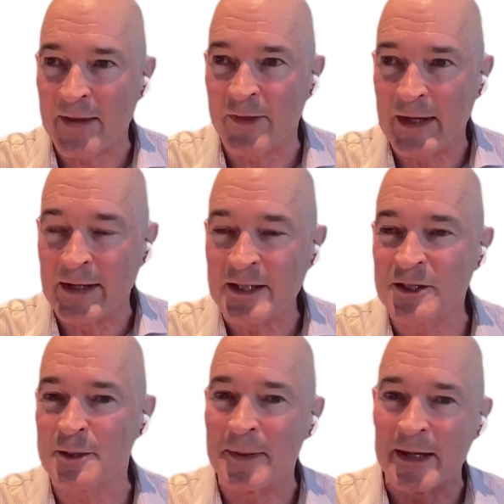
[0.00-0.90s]
there
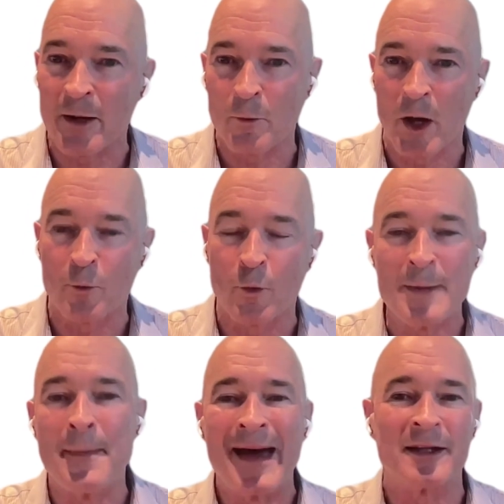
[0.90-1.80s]
needs to be a
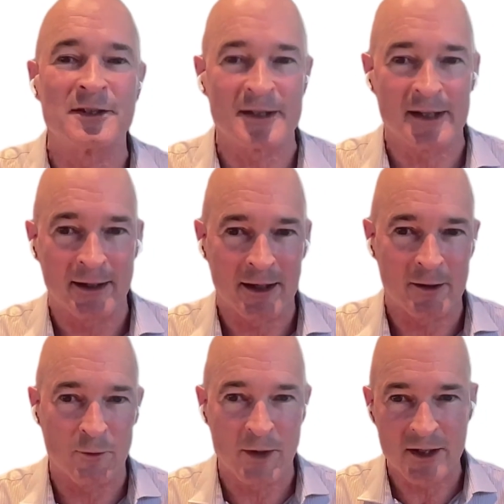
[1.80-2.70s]
rebalancing and a
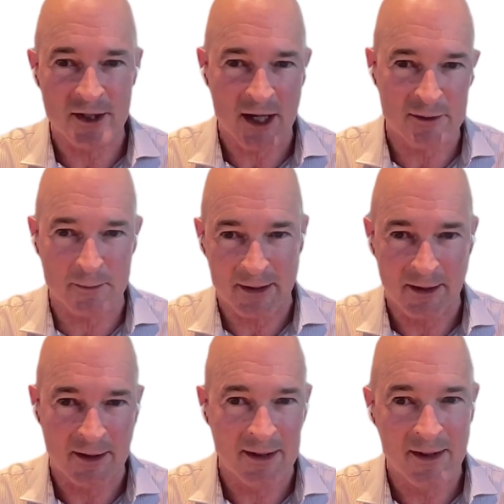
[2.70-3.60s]
readjustment
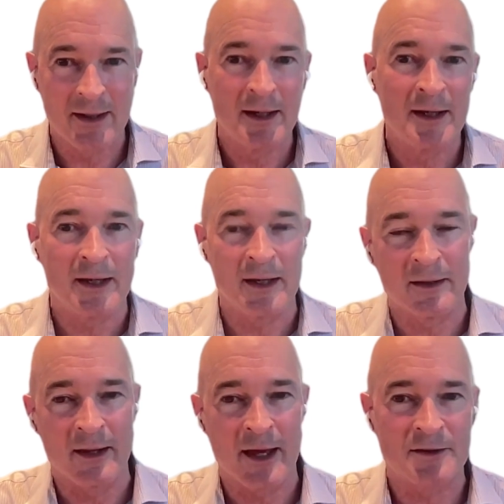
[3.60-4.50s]

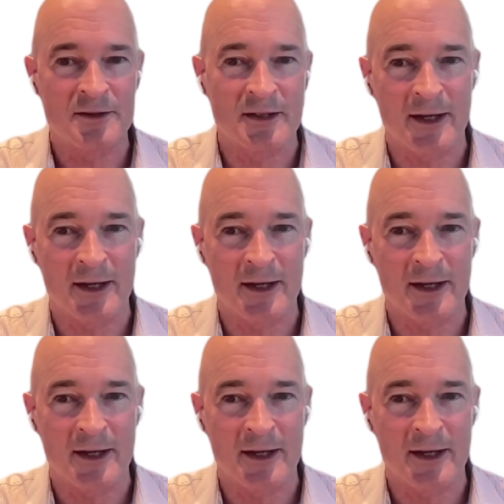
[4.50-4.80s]
in that